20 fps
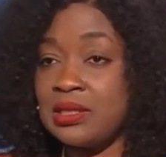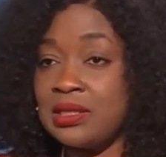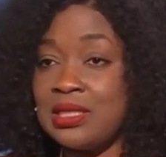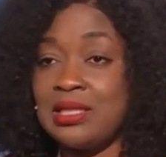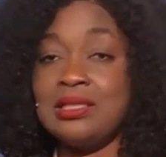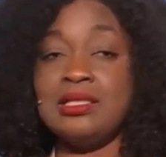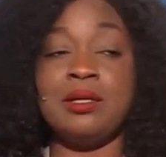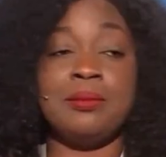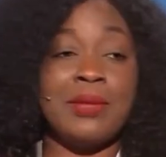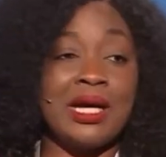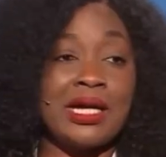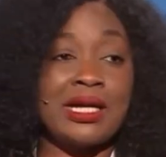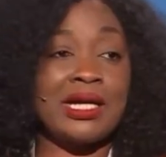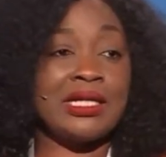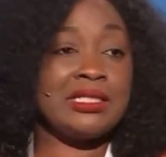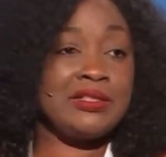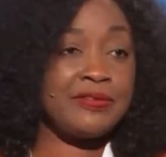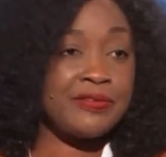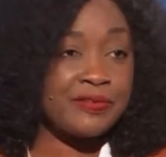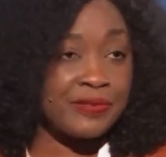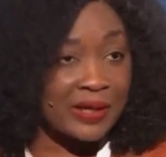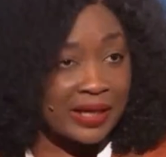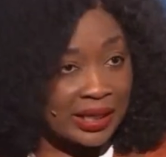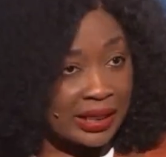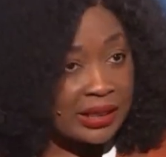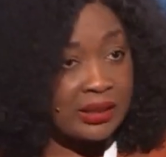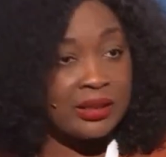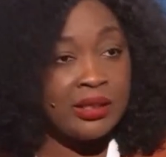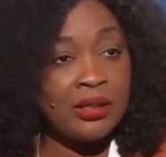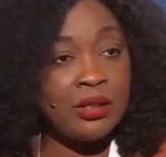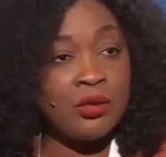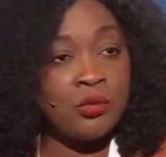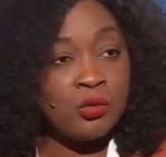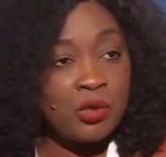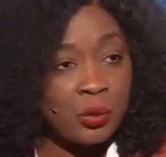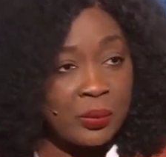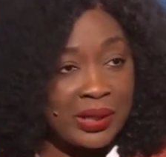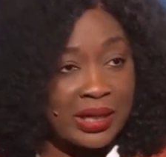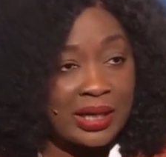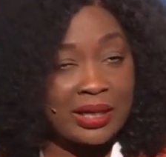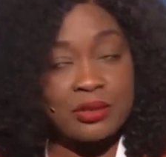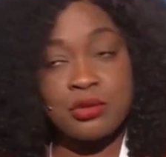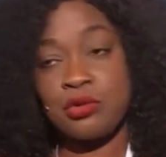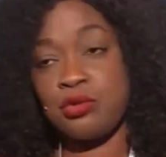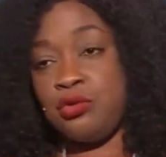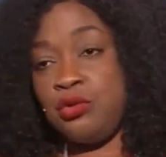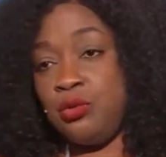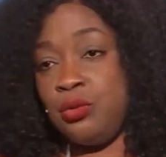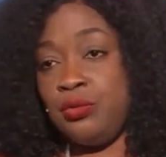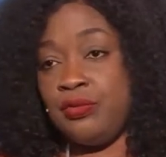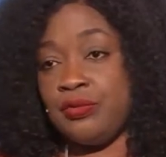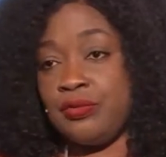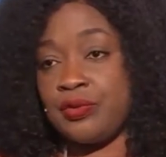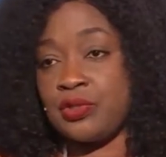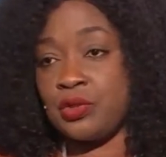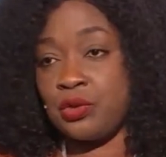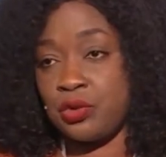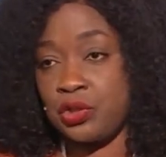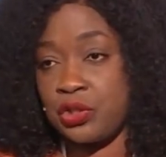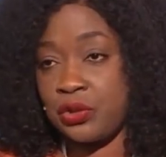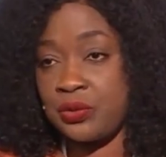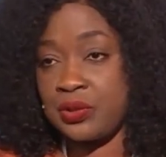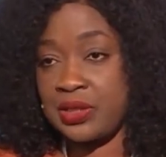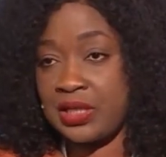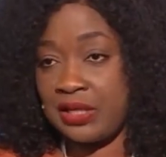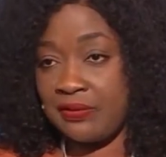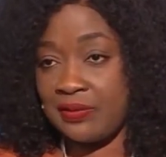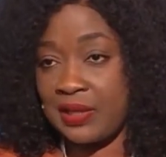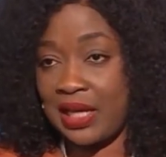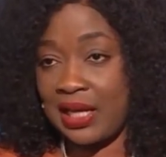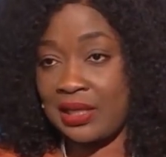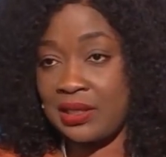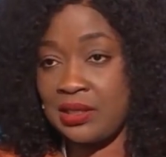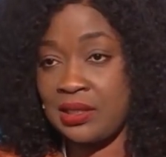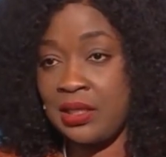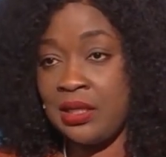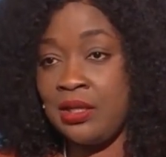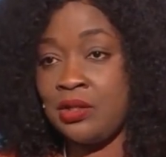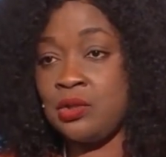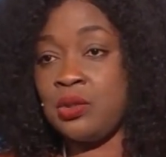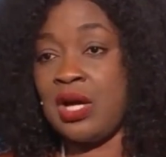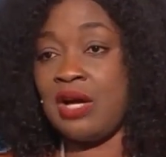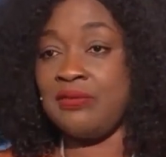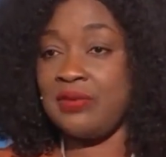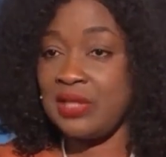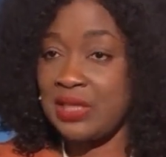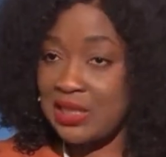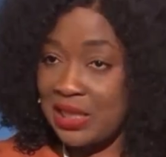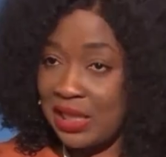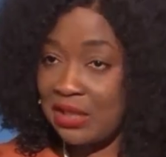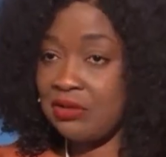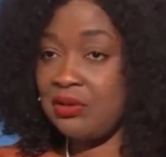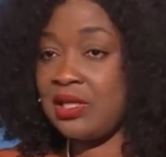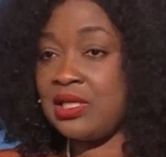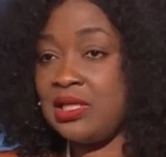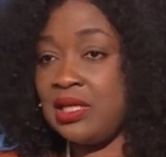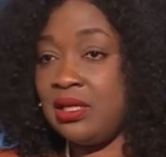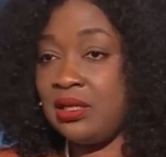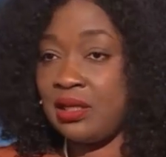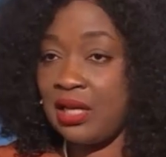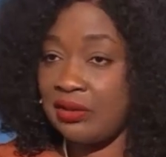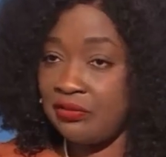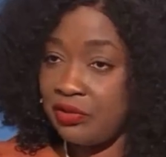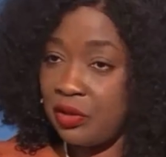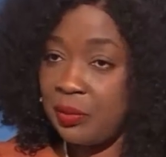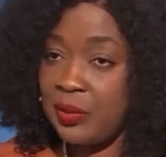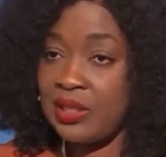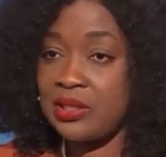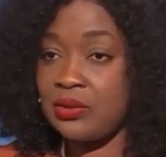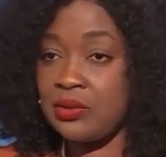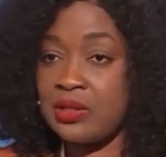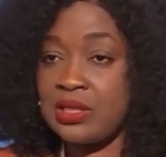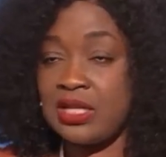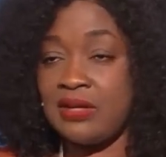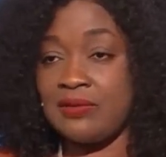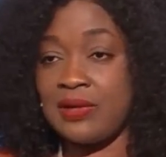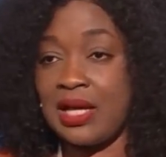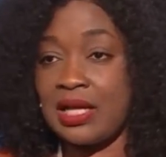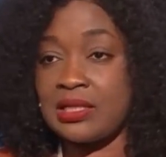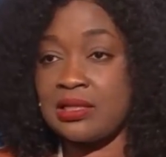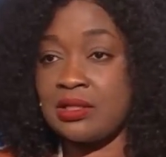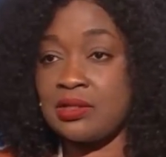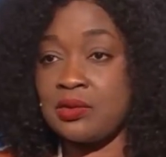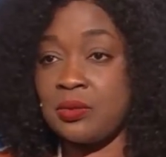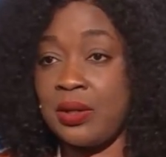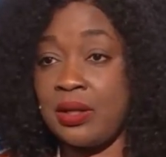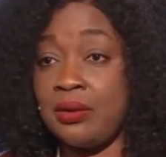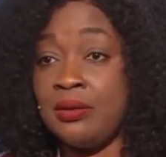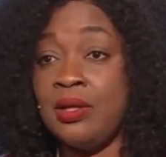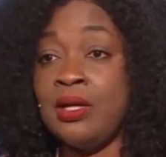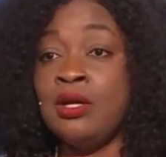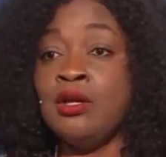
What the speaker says: Did the market define what we had to do for social safeguards, to have integrity, environmental safeguards as well?